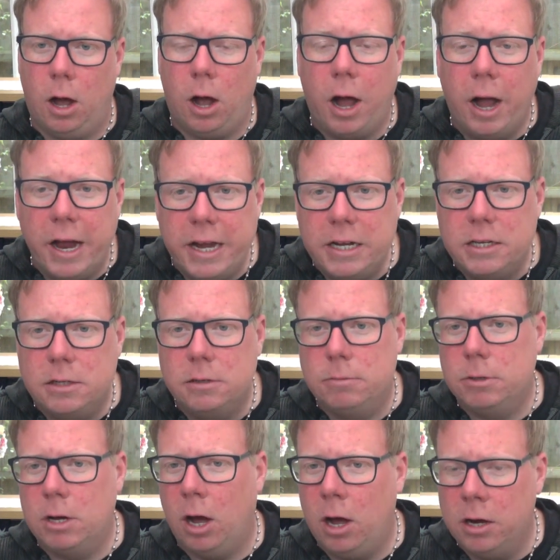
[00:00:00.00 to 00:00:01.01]
I
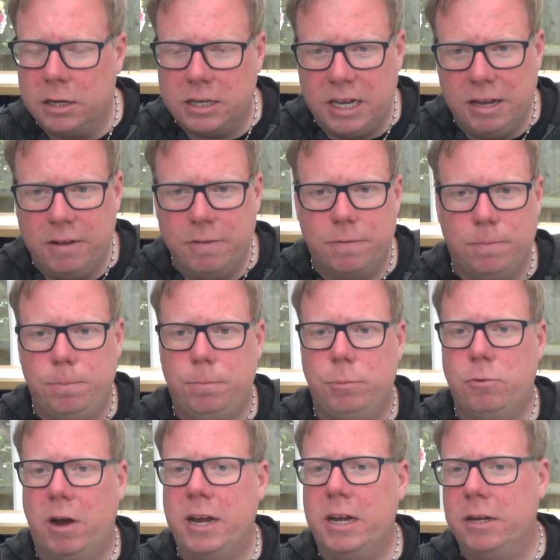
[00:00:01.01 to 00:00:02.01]
can't give
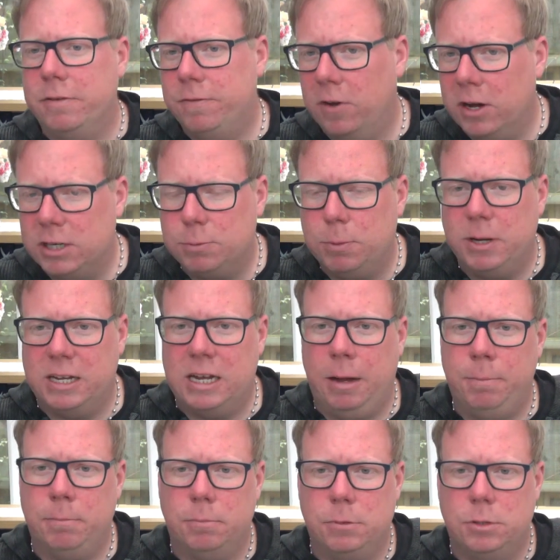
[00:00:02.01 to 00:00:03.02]
great advice when it
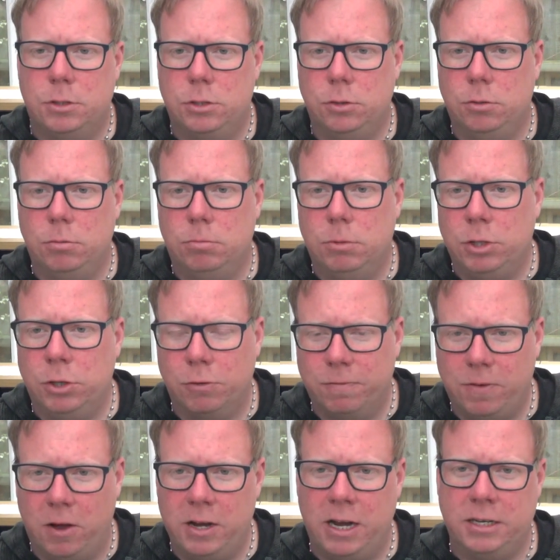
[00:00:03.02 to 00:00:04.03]
comes to your
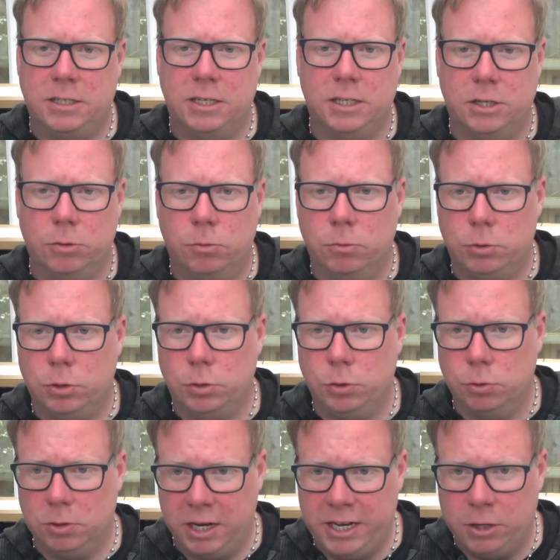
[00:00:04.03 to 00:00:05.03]
finances or to
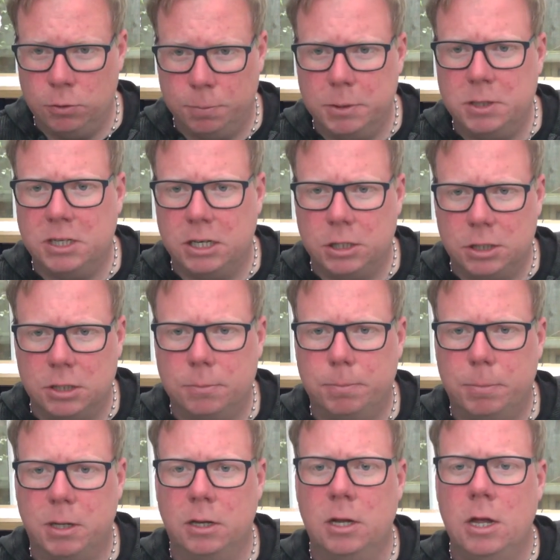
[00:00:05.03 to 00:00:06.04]
your legal position,
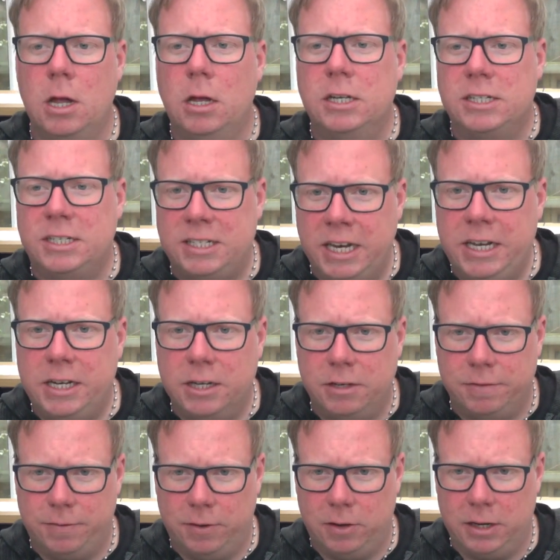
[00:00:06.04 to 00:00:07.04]
but seek
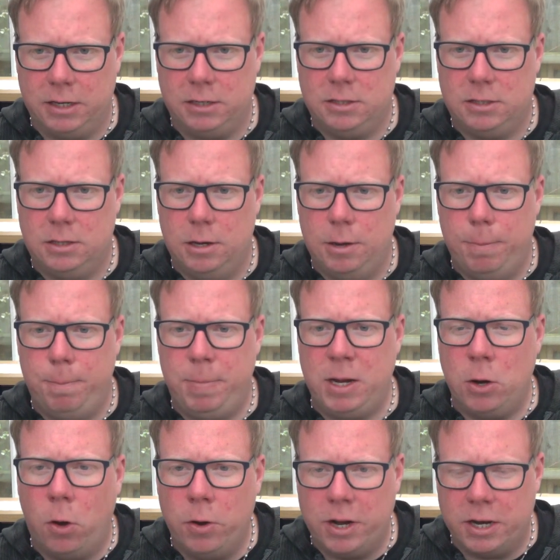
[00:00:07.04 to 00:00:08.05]
advice,
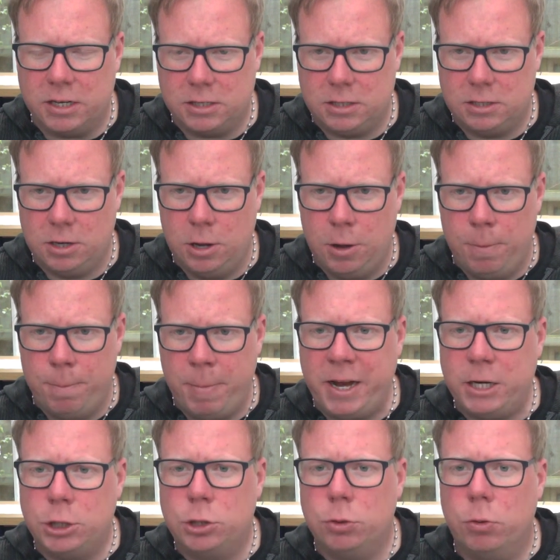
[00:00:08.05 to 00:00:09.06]
be honest,
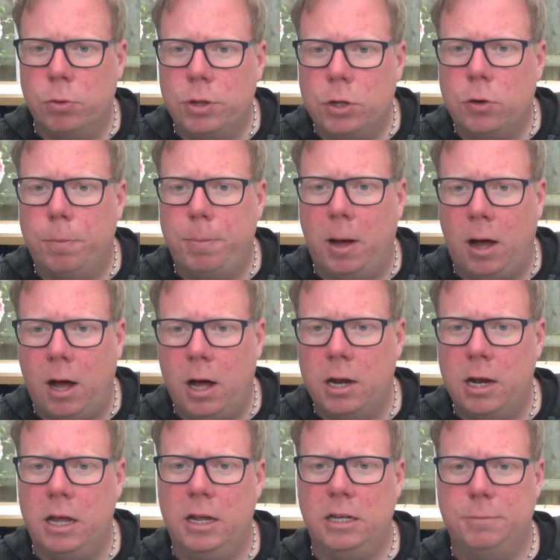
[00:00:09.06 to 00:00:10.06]
make sure that your
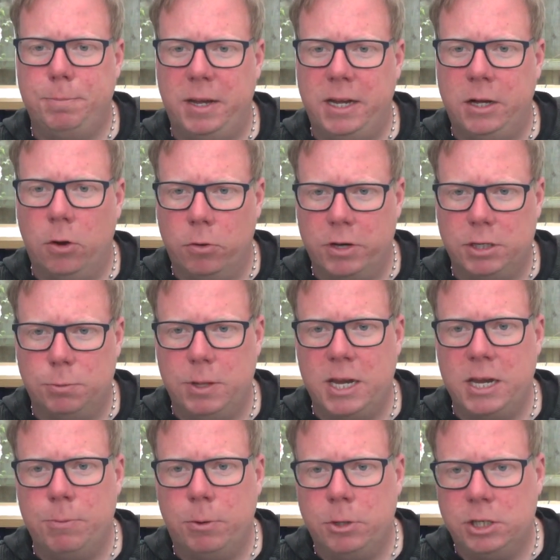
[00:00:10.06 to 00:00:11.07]
partner is being honest with
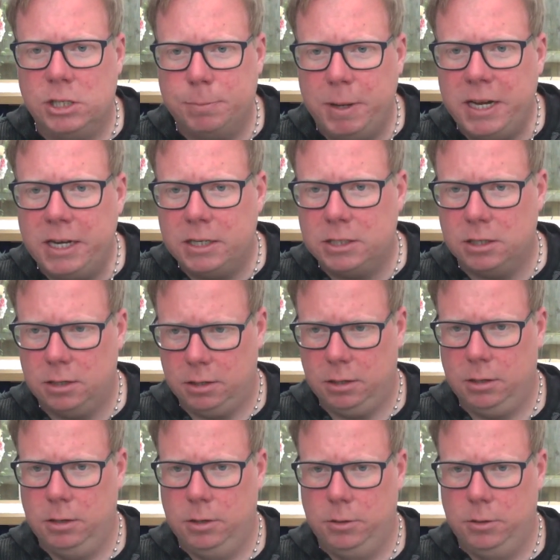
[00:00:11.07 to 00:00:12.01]
anyone you speak to.